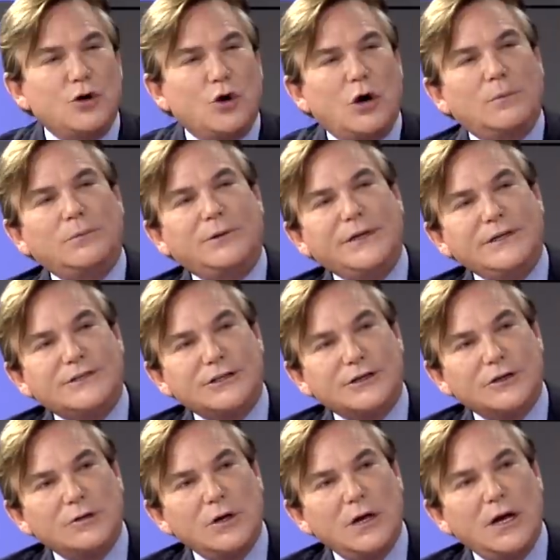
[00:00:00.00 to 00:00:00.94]
normally
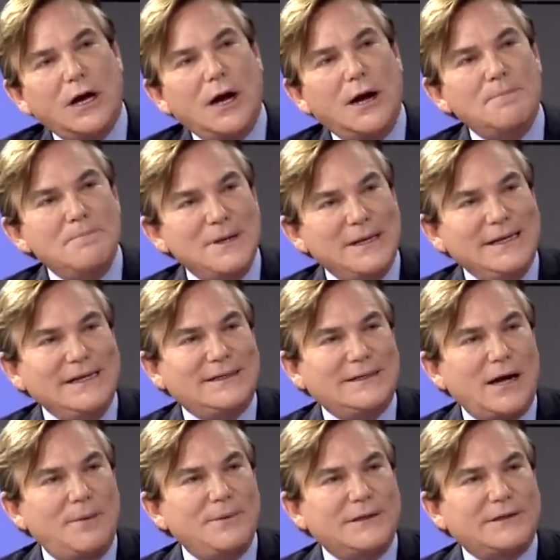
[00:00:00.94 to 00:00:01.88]
do a mini
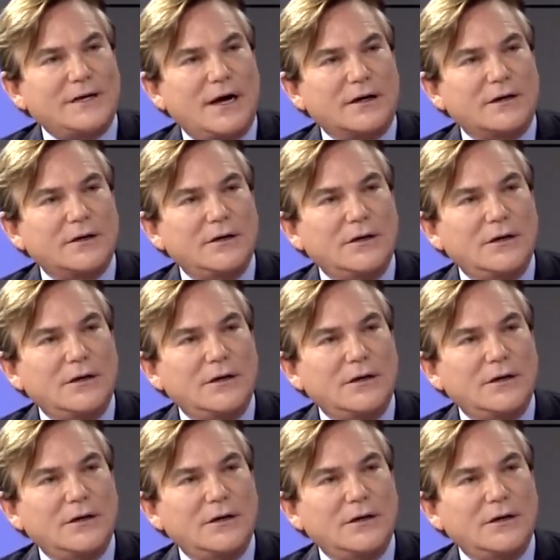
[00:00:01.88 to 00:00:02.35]
tummy tuck